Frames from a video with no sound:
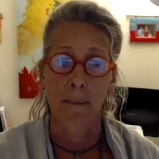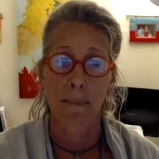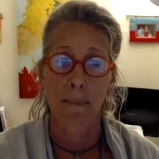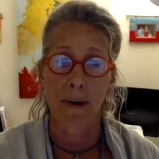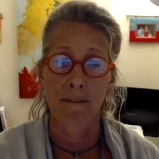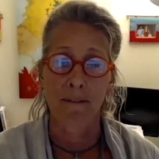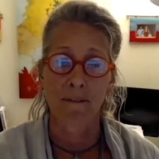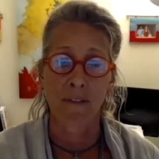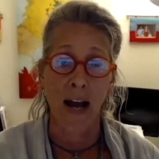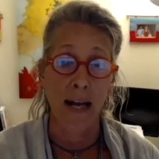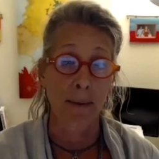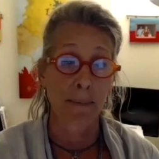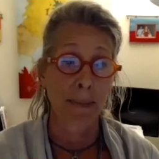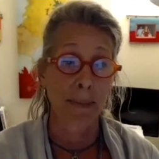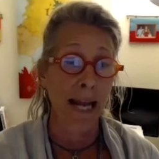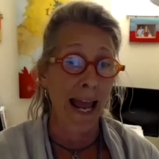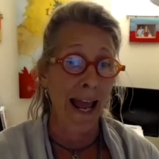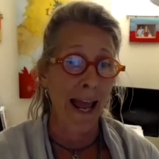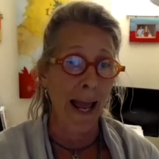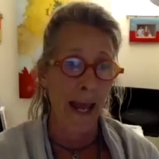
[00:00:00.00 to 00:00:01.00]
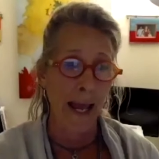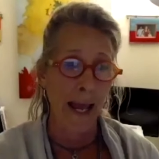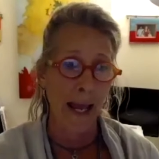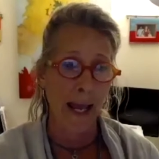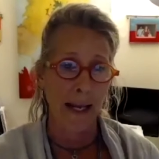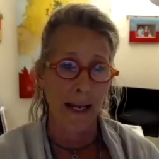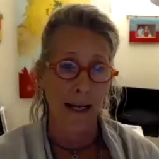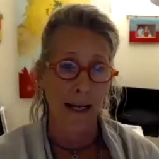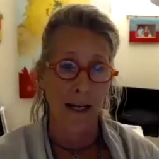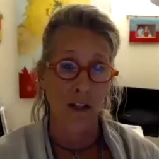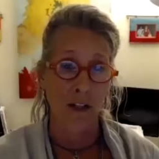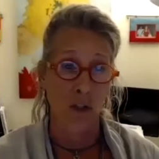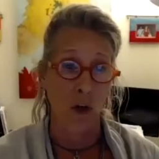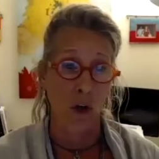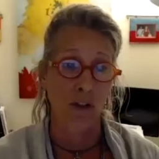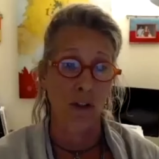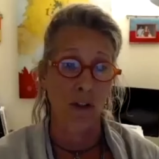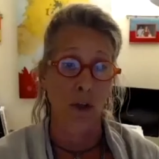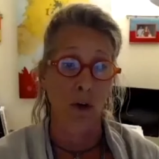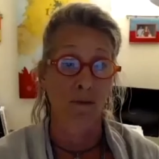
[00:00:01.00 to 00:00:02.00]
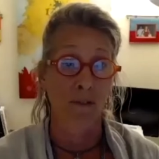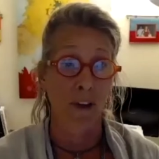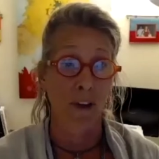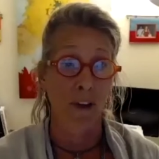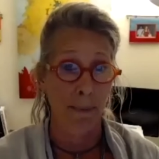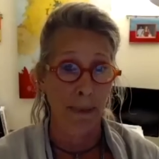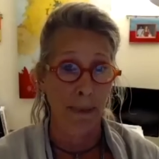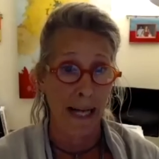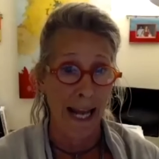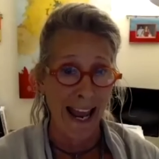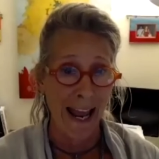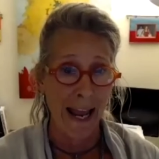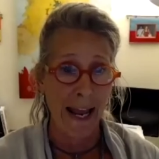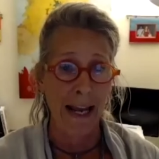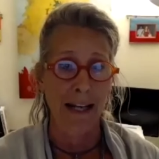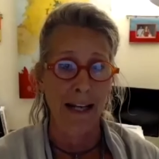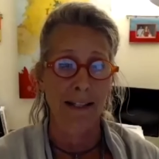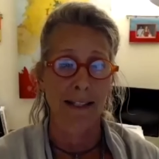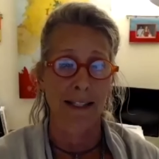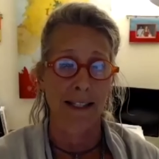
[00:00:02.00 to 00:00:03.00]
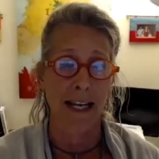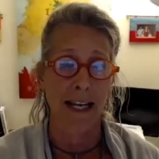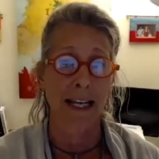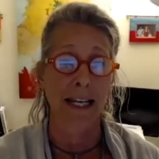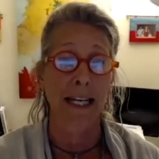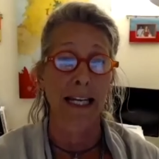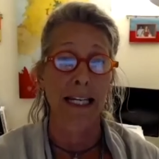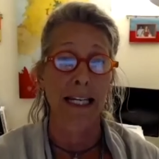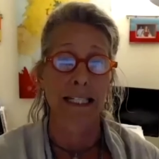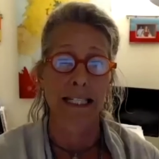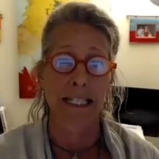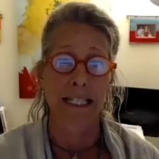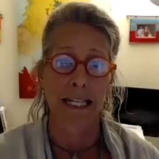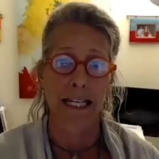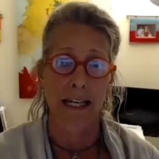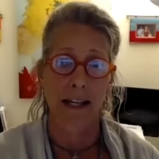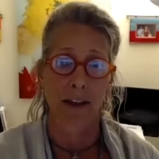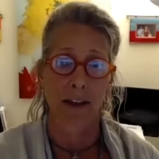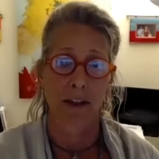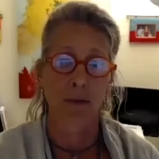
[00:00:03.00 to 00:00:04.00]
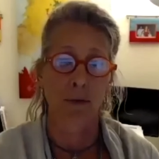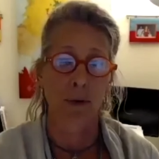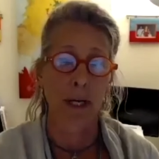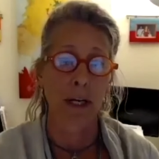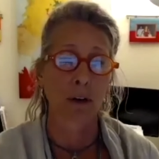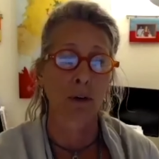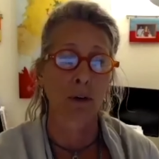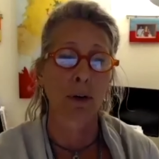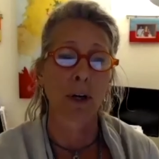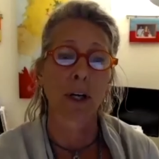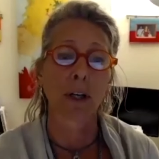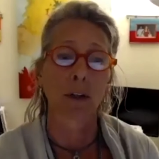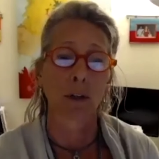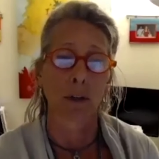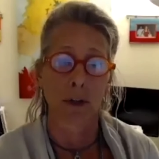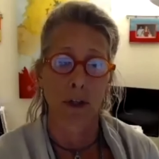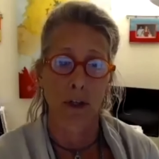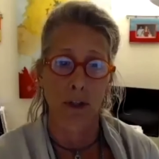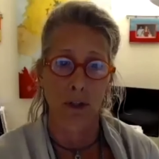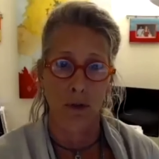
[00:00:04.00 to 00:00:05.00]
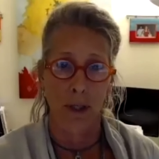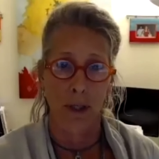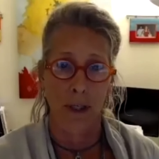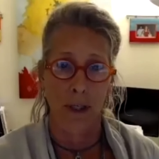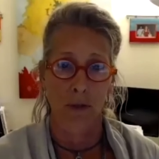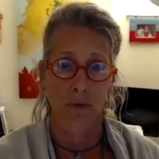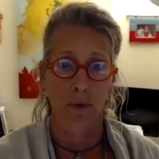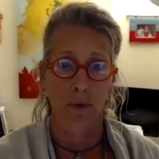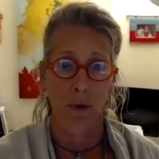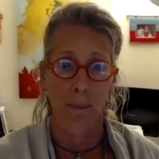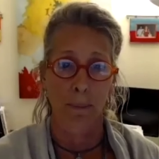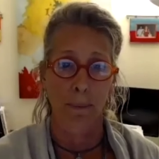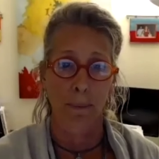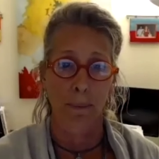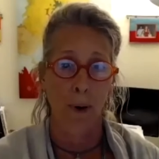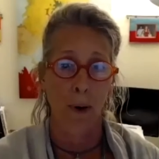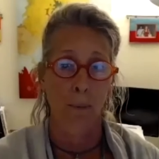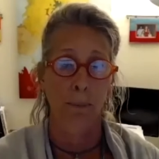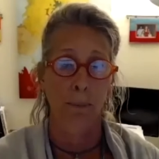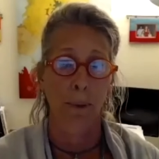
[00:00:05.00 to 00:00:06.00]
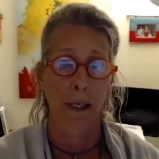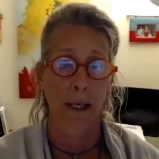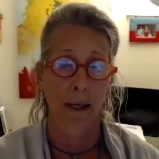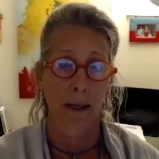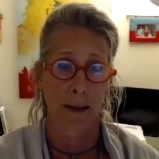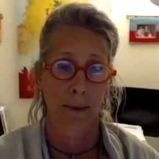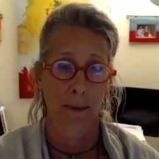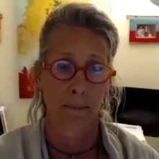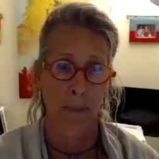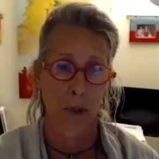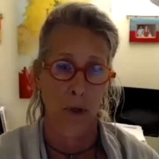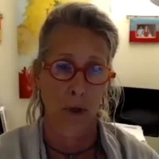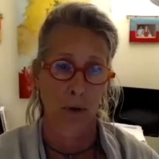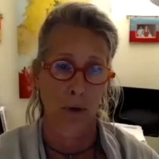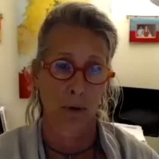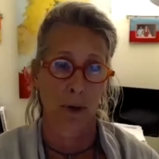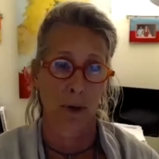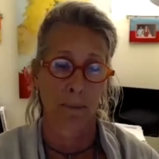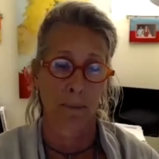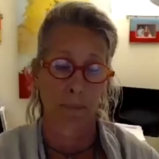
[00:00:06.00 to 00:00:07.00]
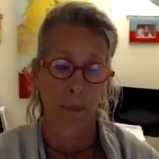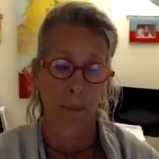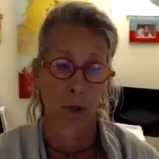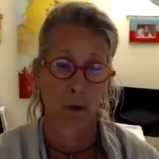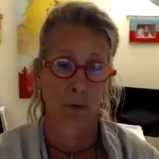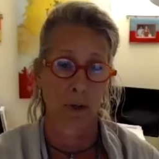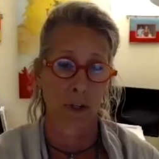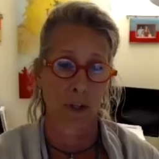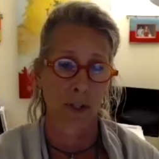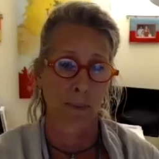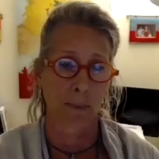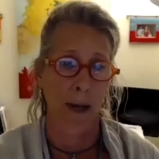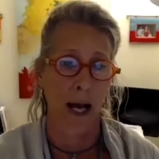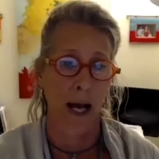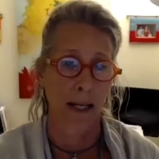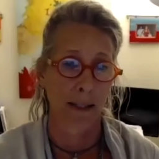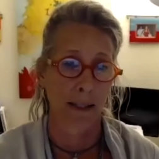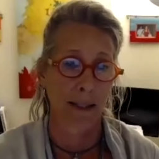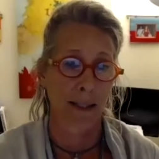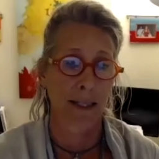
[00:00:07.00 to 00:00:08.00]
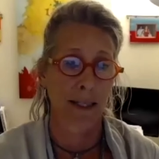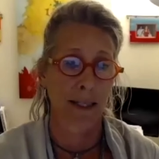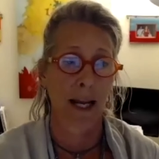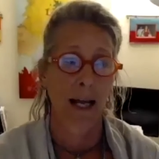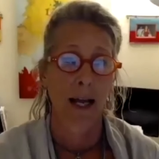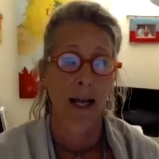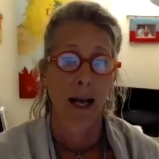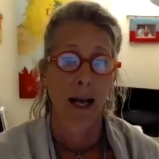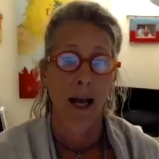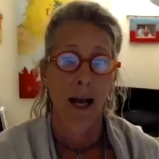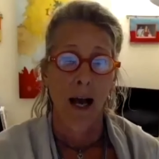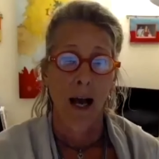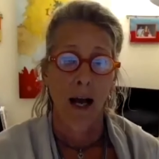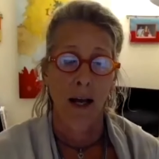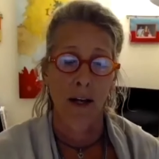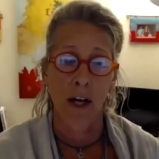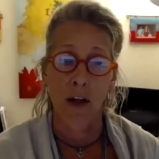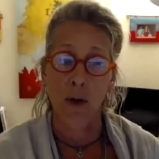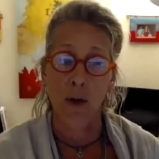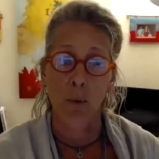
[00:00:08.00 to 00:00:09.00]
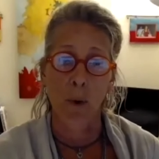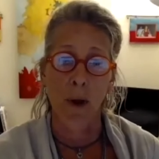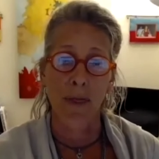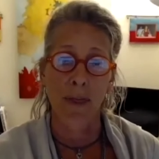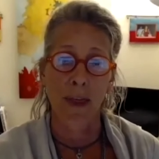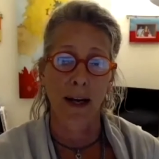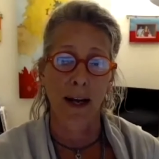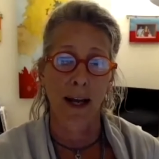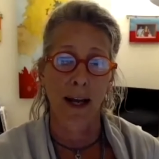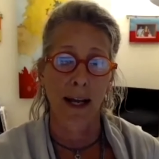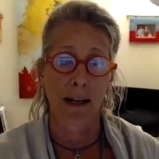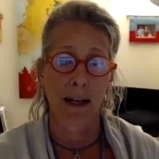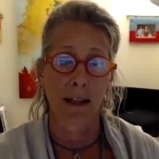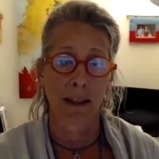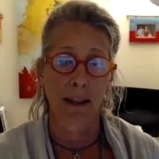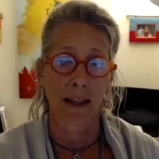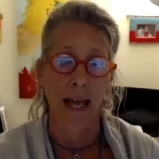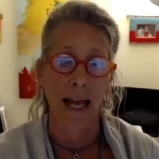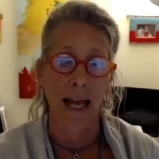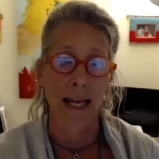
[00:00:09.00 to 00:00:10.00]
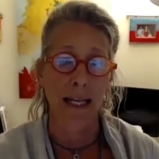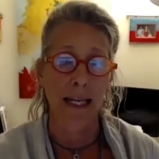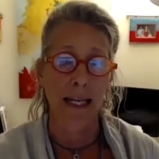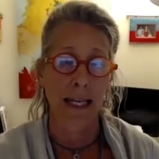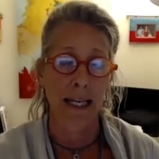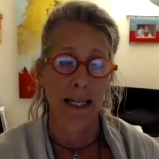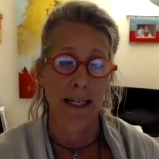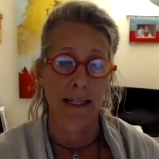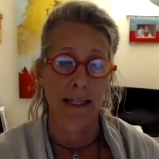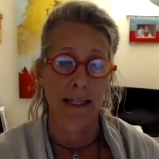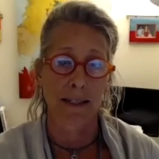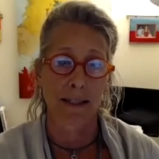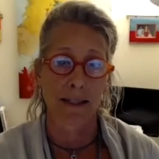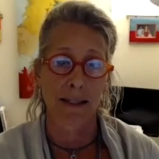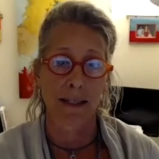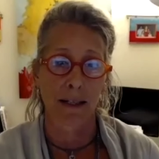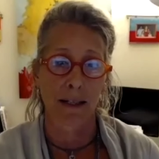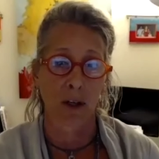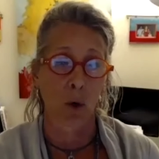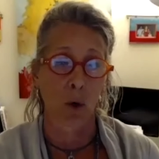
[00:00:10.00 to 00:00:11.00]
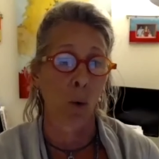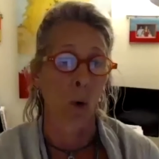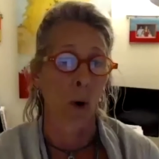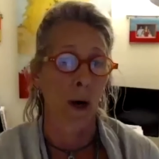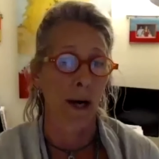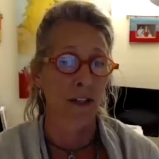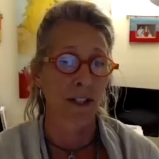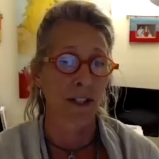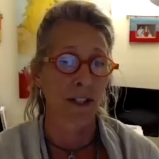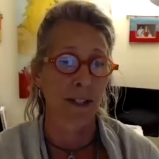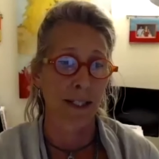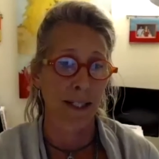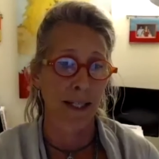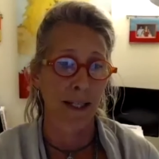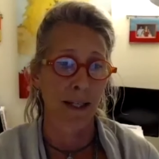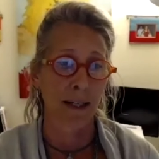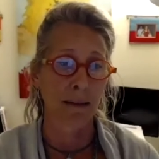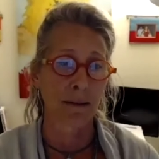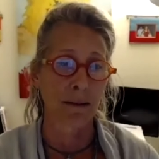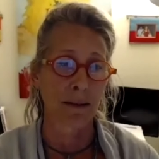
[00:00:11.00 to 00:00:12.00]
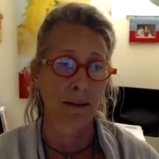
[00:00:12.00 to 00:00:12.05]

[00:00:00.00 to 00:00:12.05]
Vitamin A is also vitamin A, zinc, and D, 3 critical nutrients for appropriate immune response. Another one that I like is quercetin.